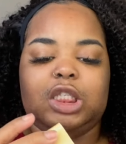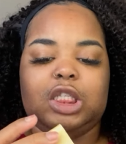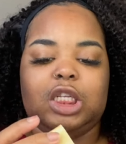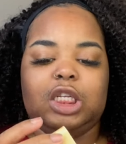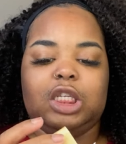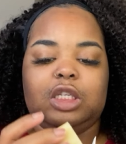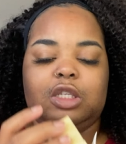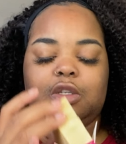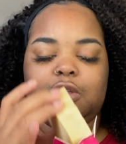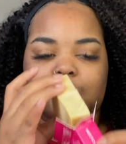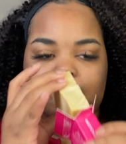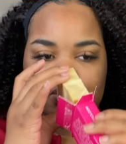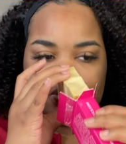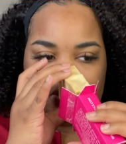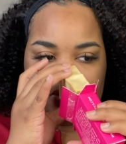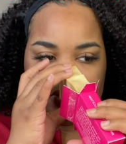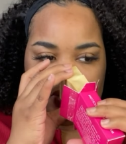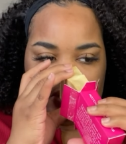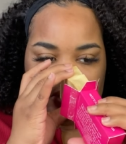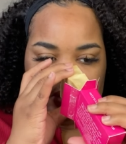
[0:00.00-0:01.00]
scent,
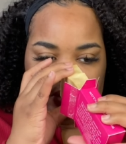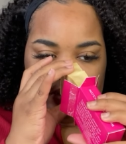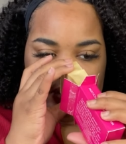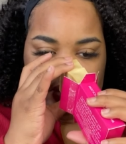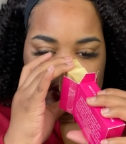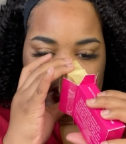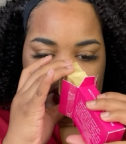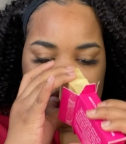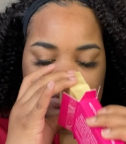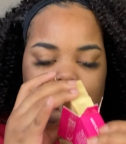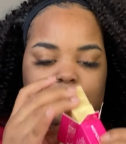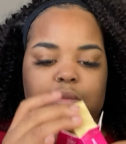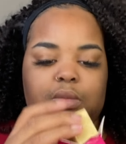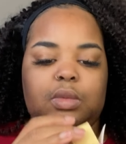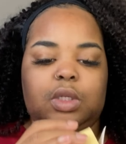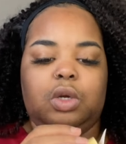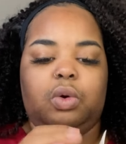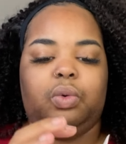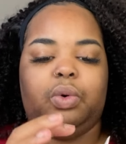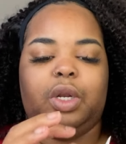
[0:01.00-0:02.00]

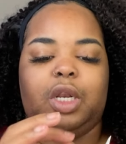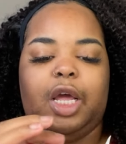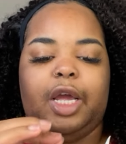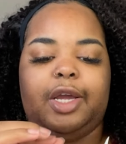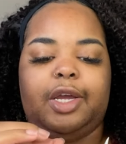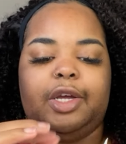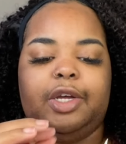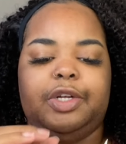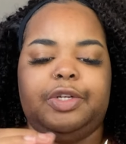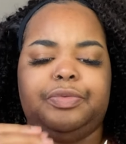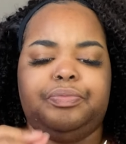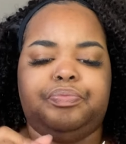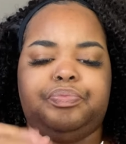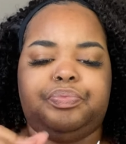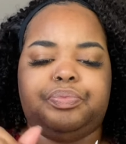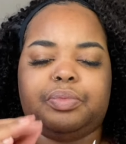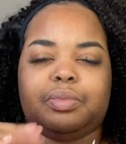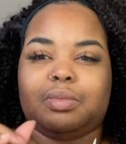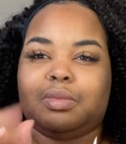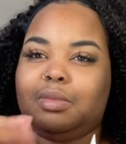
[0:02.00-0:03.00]
or like a
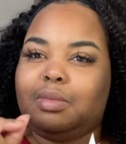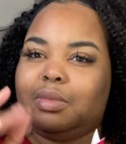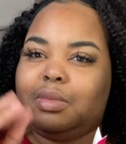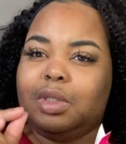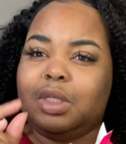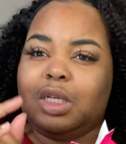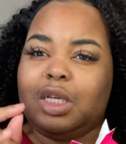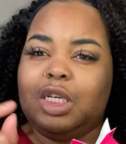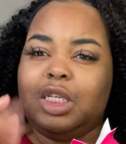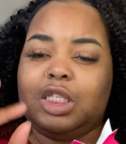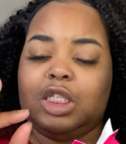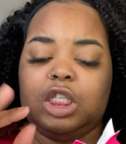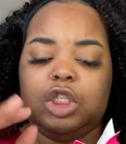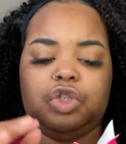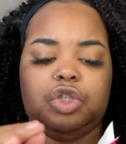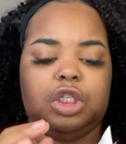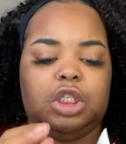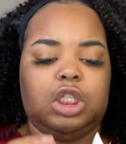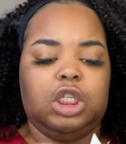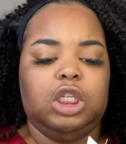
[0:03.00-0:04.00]

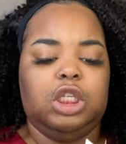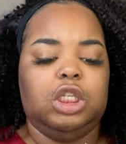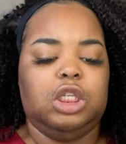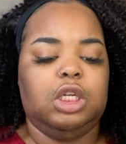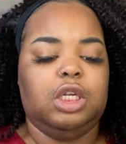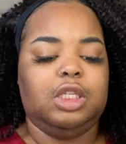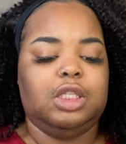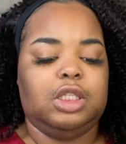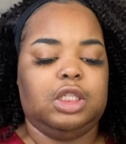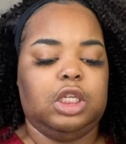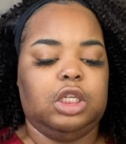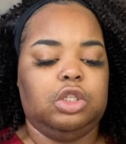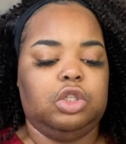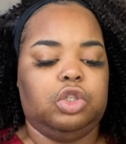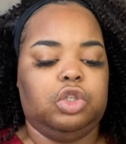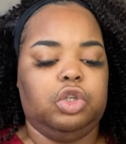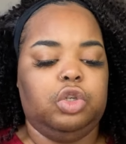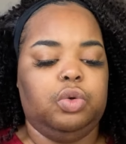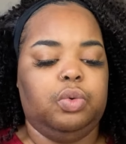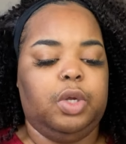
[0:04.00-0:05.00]
citrusy scent
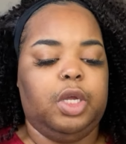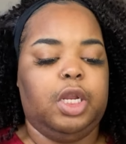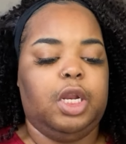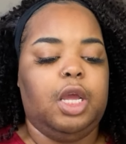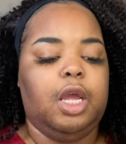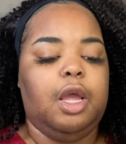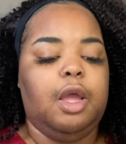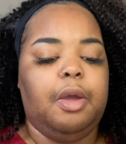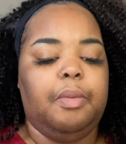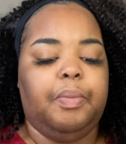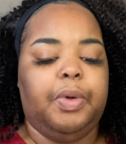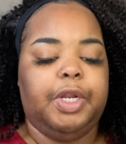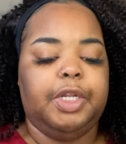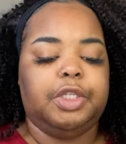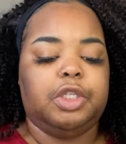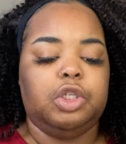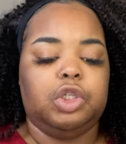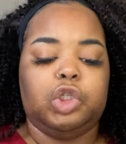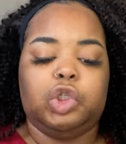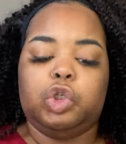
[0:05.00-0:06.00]
to it, but
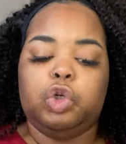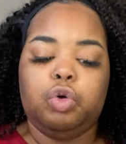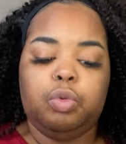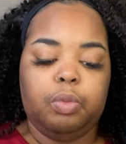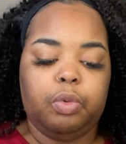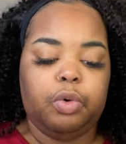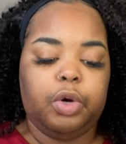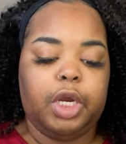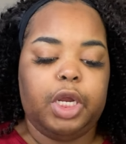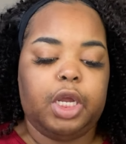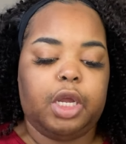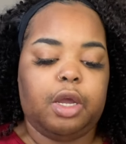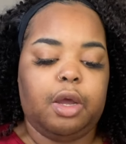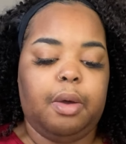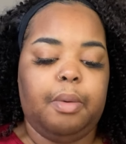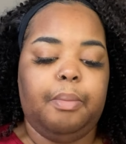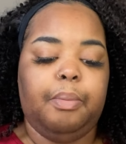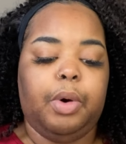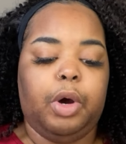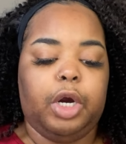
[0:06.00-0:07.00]
it's a turmeric
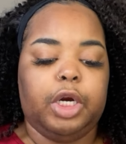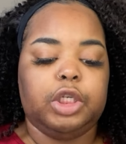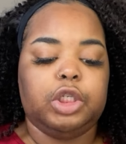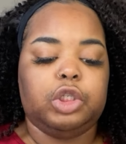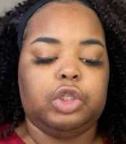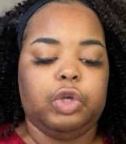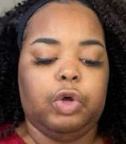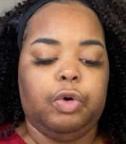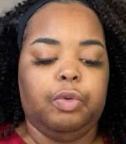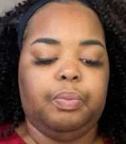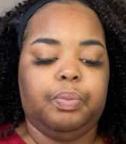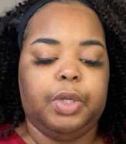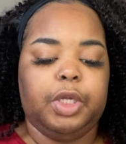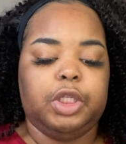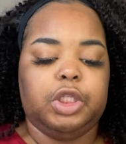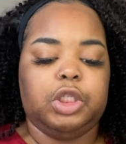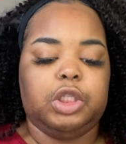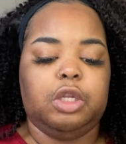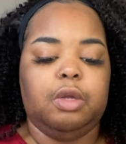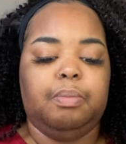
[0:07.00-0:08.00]
bar soap.
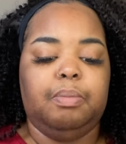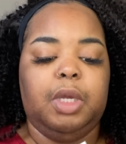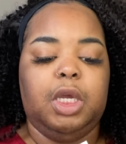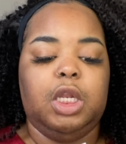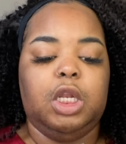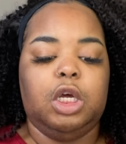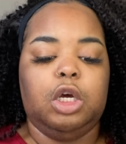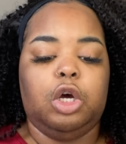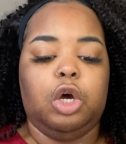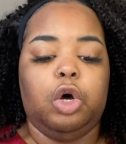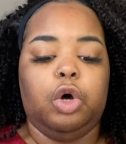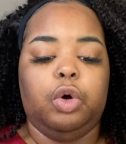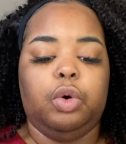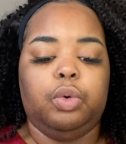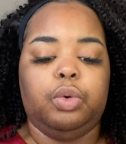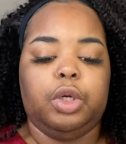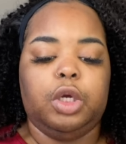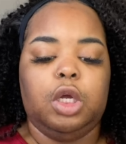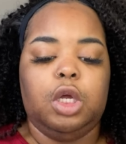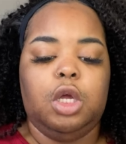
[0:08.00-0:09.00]
It's the Mila
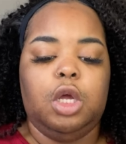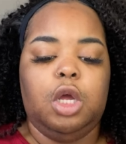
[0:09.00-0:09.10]
Gold